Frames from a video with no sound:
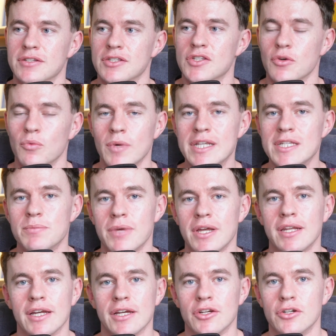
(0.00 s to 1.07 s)
And so we
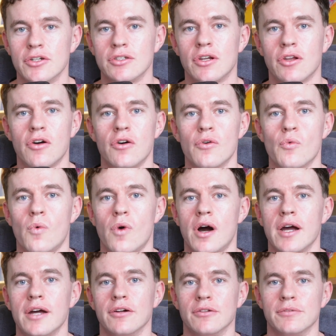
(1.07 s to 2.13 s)
spent a good long
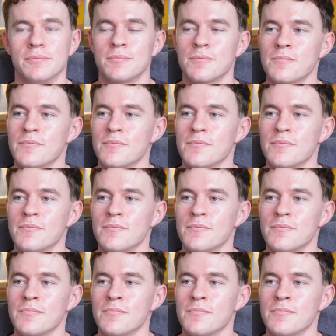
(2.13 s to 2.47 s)
while